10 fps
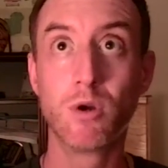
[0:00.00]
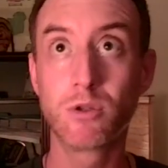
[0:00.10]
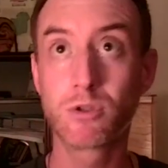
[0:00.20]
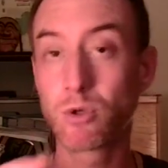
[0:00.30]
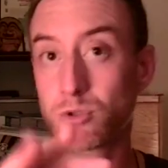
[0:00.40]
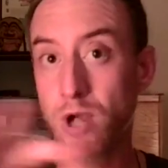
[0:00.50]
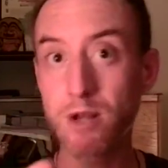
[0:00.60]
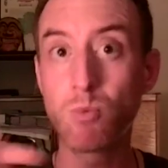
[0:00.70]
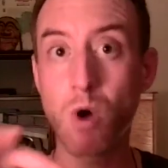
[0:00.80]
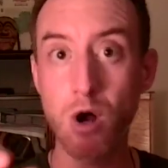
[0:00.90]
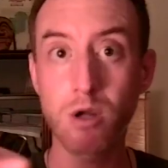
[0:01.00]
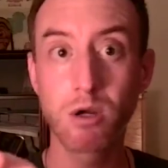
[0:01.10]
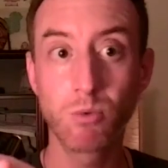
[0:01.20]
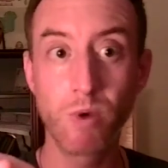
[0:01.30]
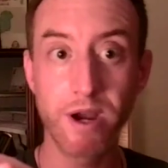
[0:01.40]
So try to walk
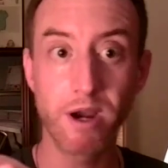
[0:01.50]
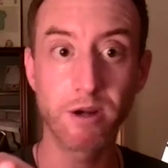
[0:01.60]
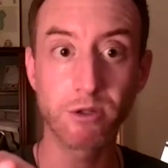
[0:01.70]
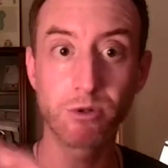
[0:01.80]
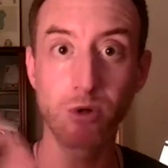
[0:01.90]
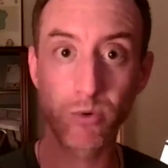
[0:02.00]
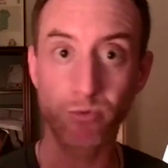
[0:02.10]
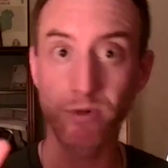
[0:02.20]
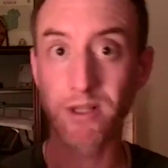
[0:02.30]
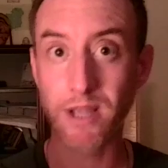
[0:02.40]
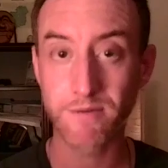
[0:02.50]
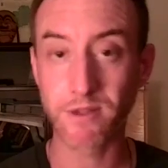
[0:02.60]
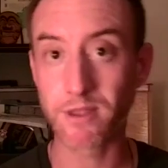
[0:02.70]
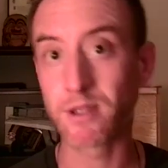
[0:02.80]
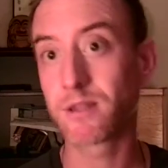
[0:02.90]
where you don't really have to think.